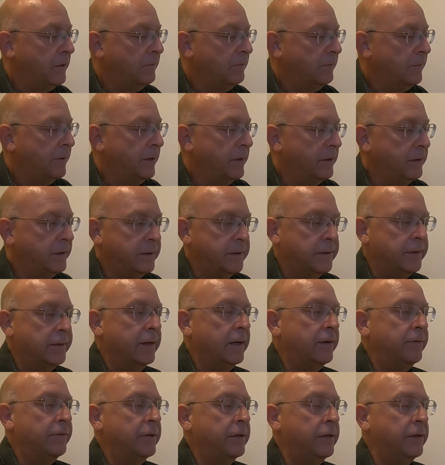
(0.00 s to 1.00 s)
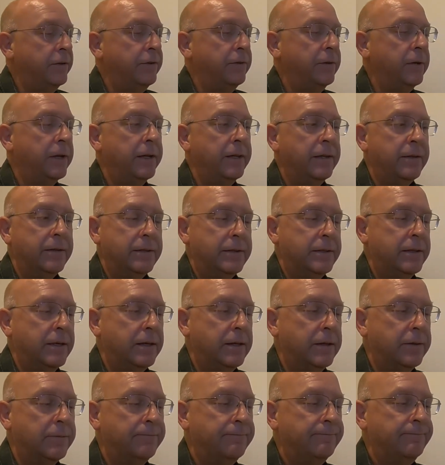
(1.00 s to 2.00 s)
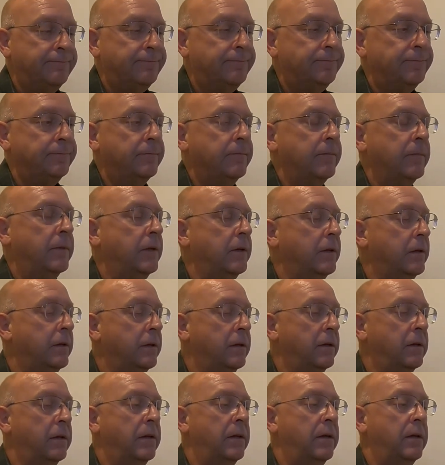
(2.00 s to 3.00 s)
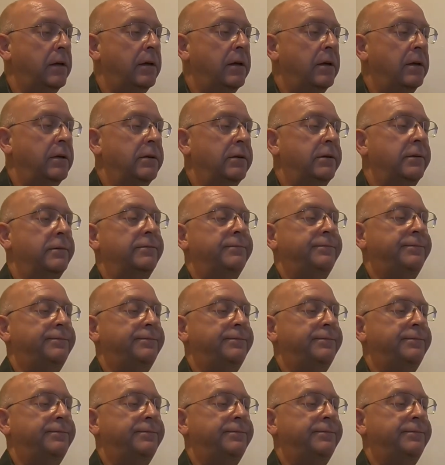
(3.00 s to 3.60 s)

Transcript: But I really do like the setup, and